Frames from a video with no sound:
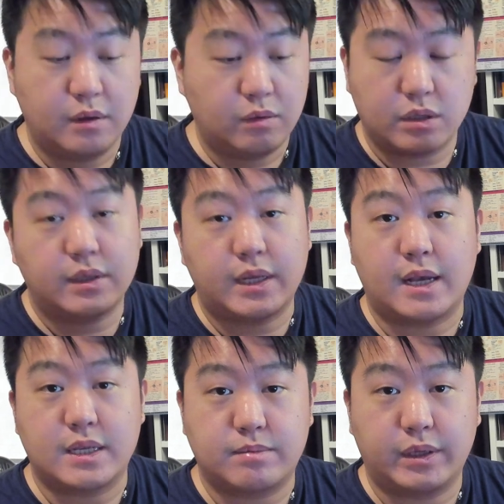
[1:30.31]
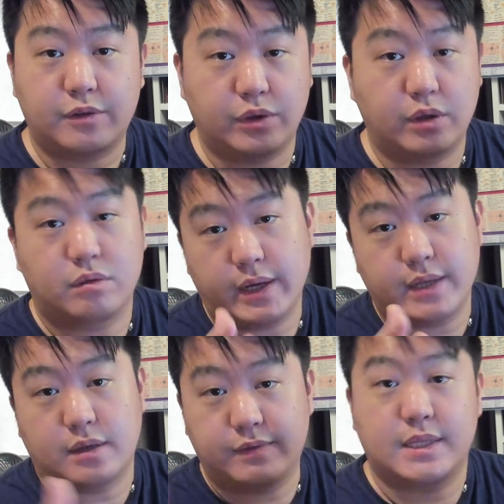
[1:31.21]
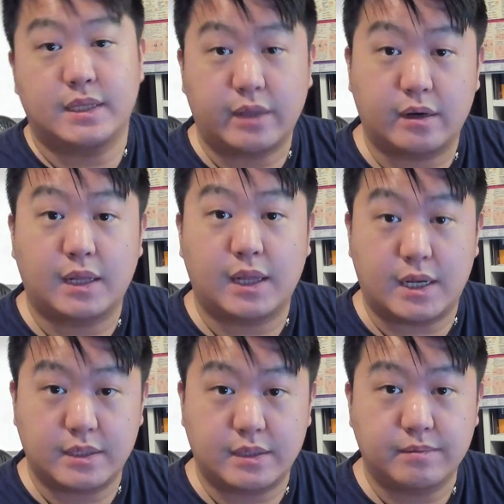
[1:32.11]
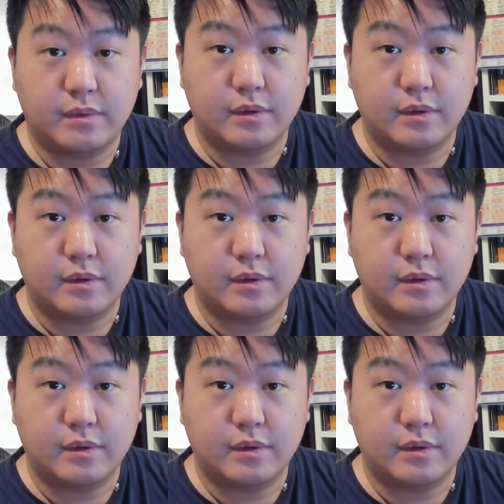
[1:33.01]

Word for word: What's a good estimator for the grades of this entire class?